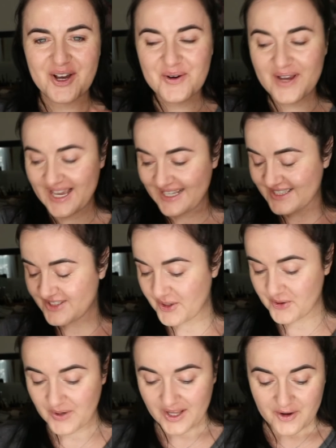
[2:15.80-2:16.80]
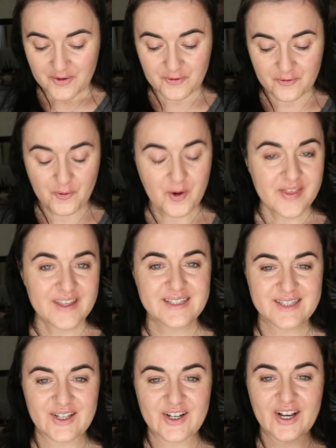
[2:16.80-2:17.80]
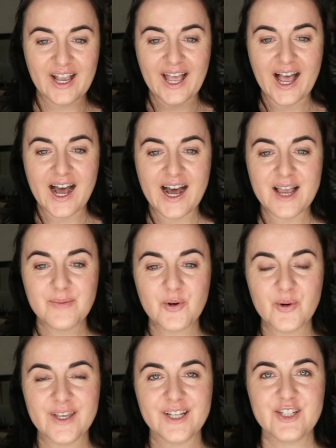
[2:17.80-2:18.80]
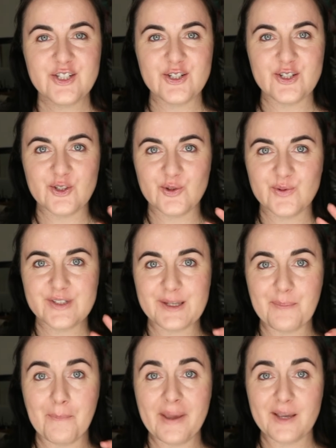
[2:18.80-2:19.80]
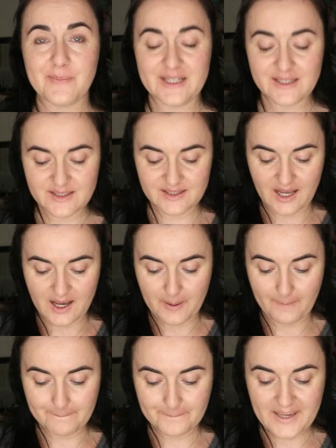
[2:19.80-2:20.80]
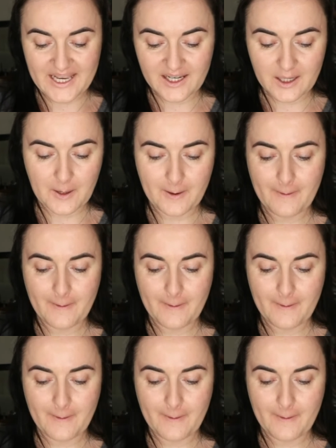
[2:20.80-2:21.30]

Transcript: Okay, so for this look, I'm going to do some pigments, pigments.